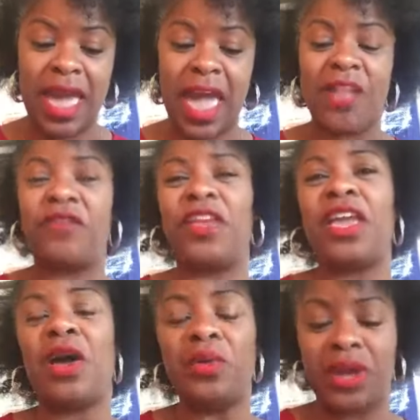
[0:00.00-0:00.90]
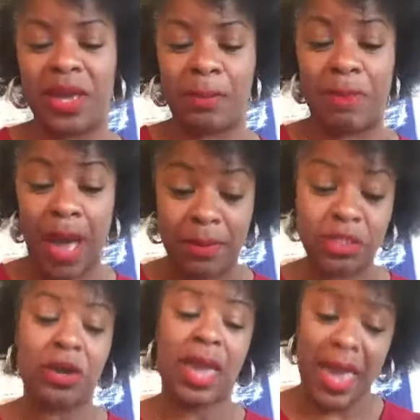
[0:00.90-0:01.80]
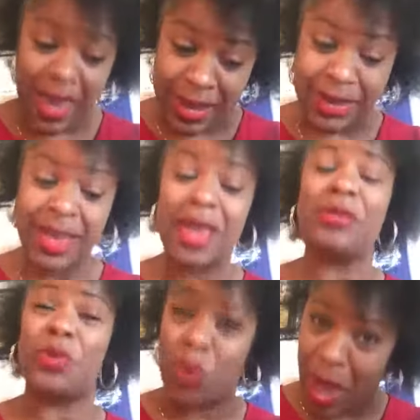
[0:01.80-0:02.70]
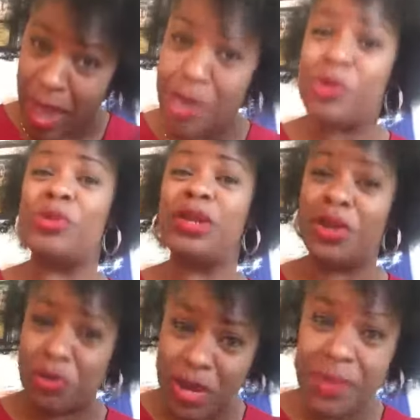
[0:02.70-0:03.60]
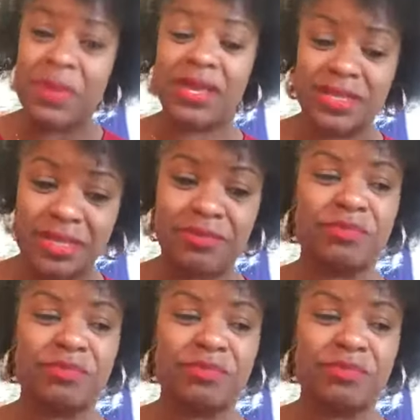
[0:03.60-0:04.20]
and Fiona bobbled her head in way cool agreement.